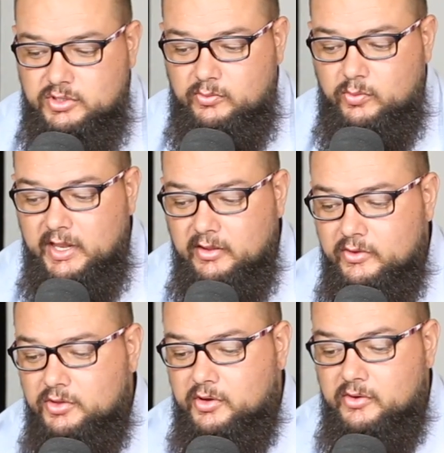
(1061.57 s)
So, wedding
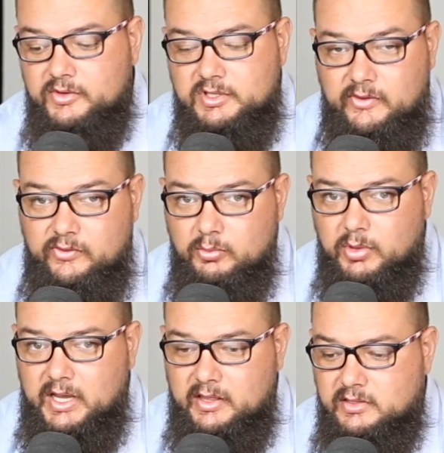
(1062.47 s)
photographers, if you
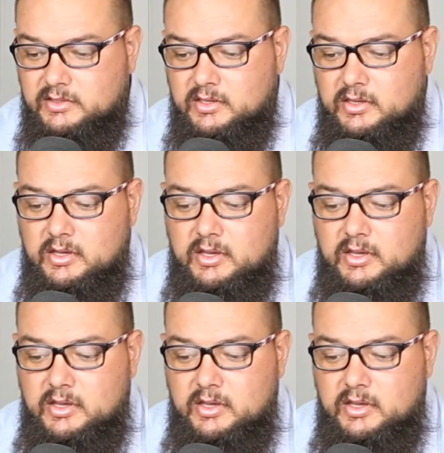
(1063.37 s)
buy this,